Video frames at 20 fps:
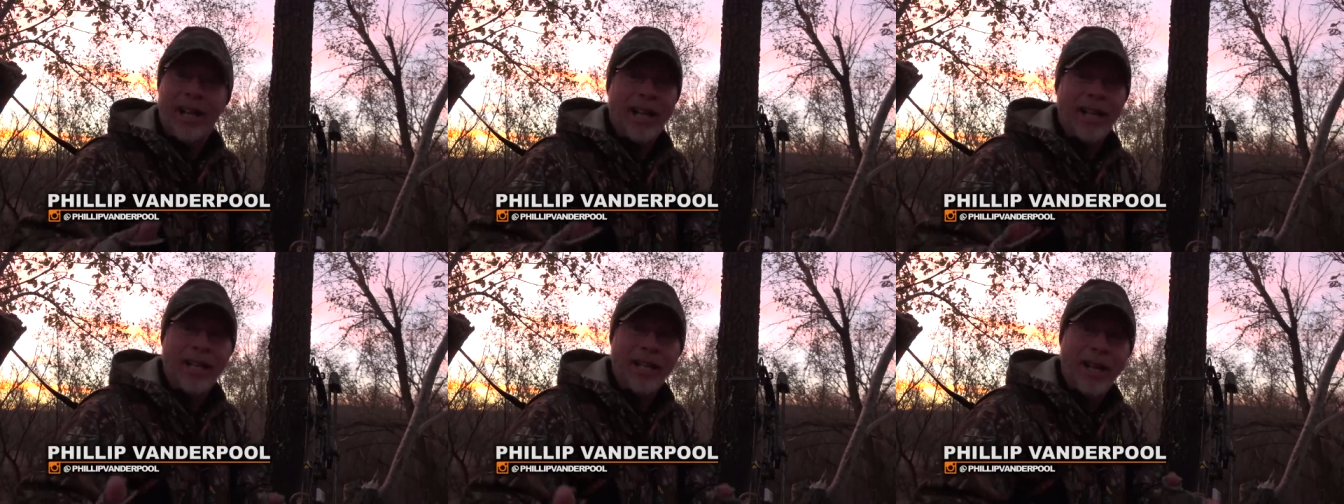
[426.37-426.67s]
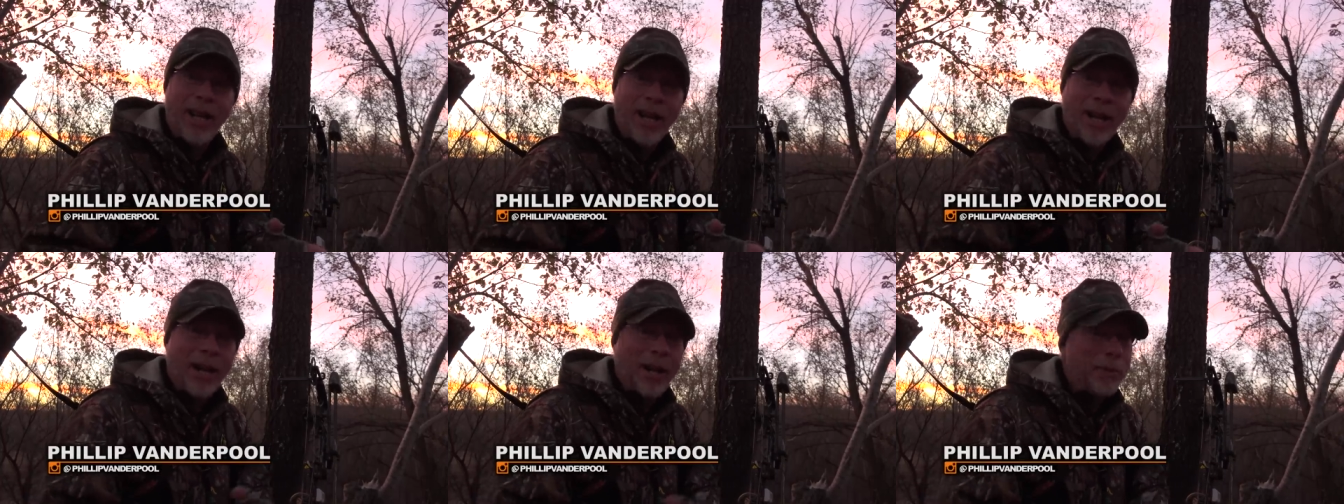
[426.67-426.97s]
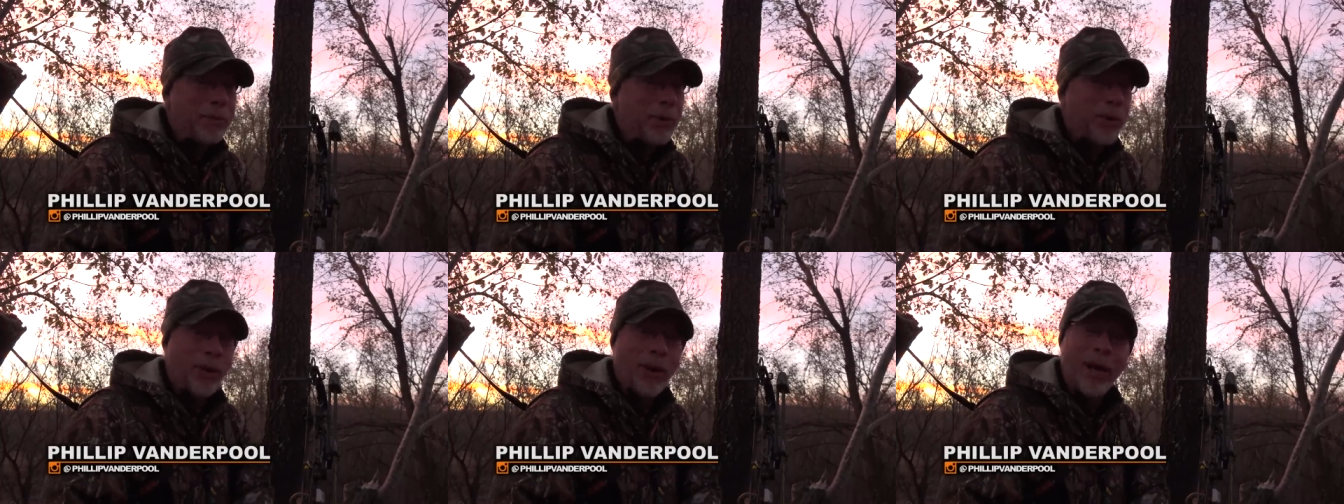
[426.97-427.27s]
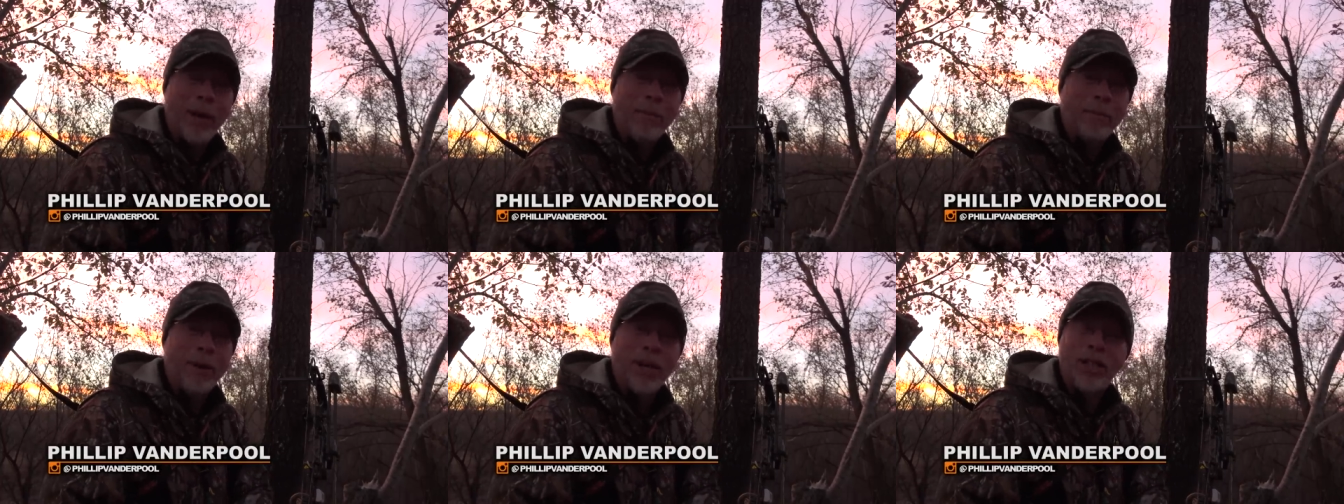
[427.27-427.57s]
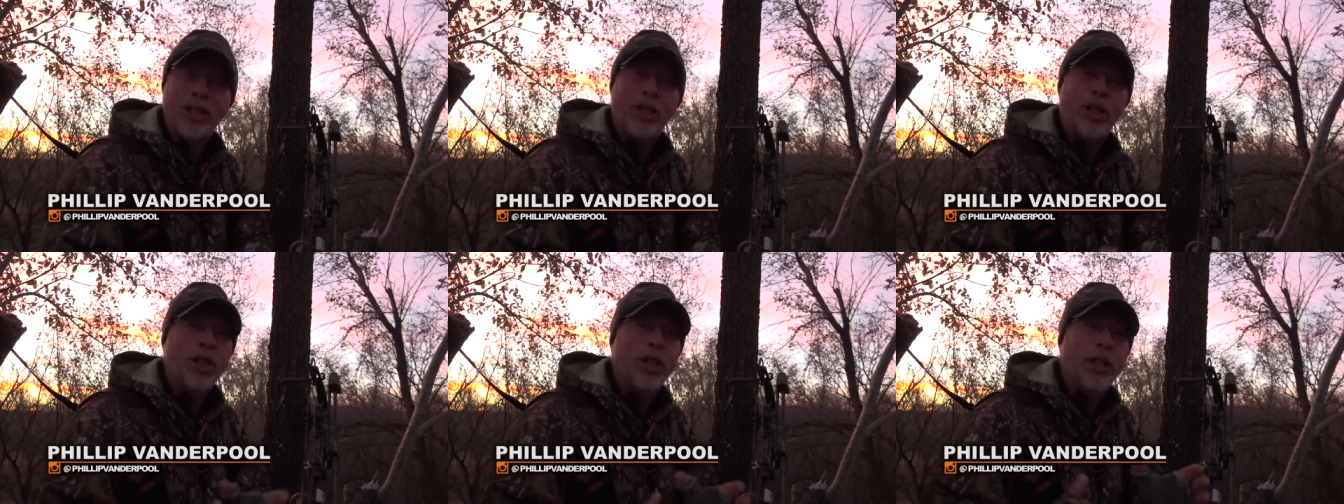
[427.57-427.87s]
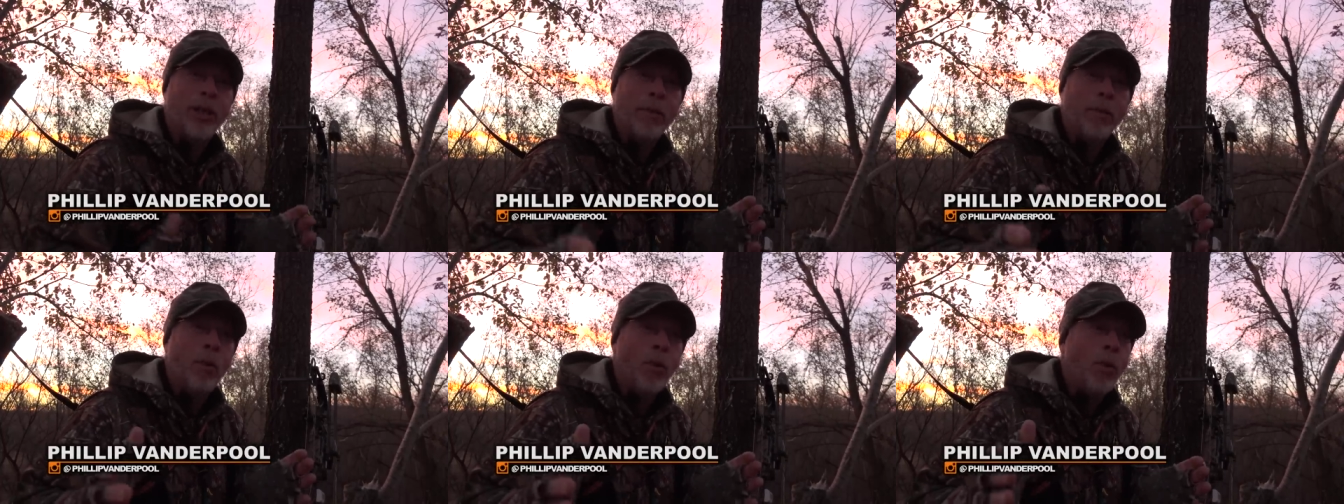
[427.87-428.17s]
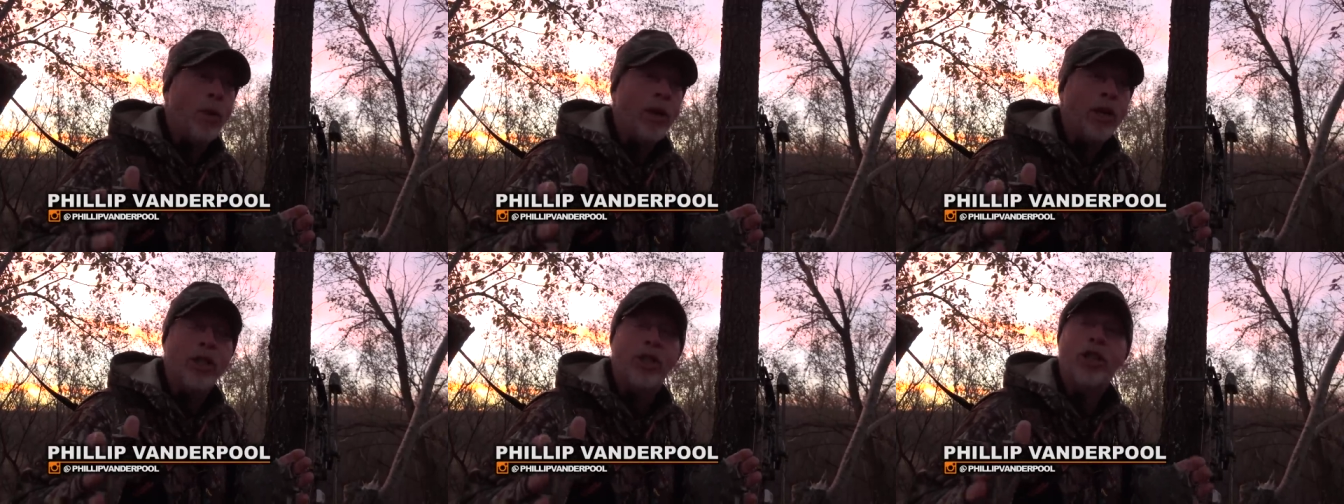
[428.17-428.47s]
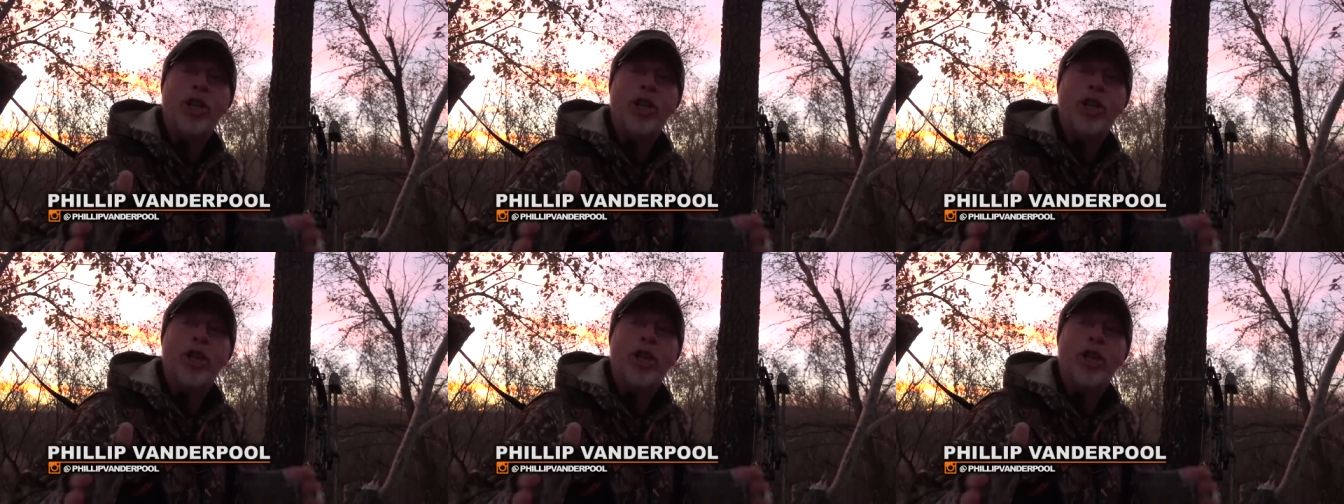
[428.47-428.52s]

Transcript: And yeah, I'm gonna have my Sunday morning